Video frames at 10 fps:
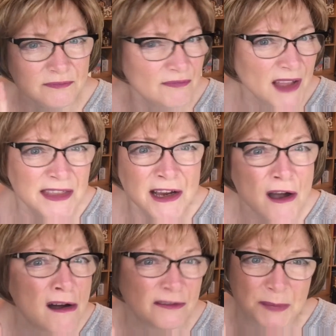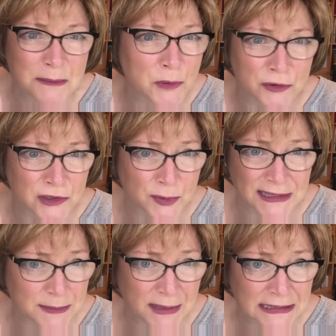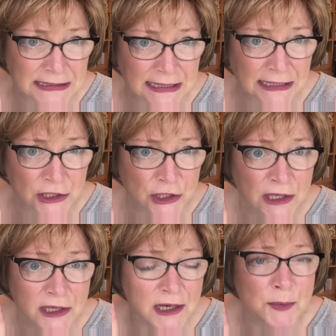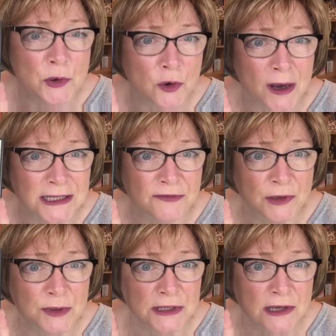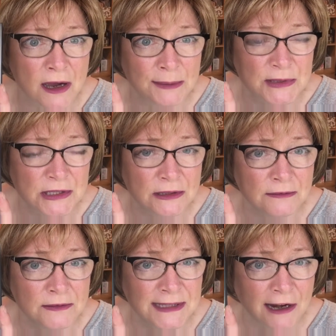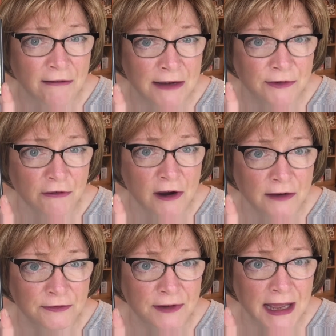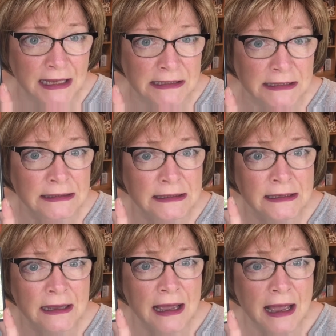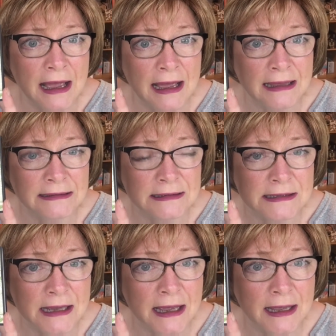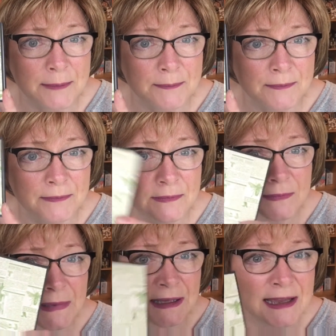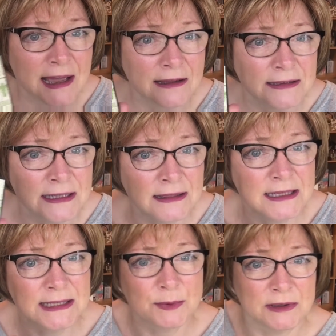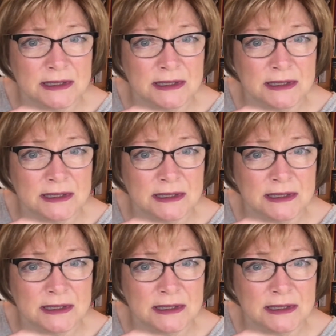They can't have been more than 20p each. I bought quite a few at the time to decorate for craft fairs. And yeah, I did this one.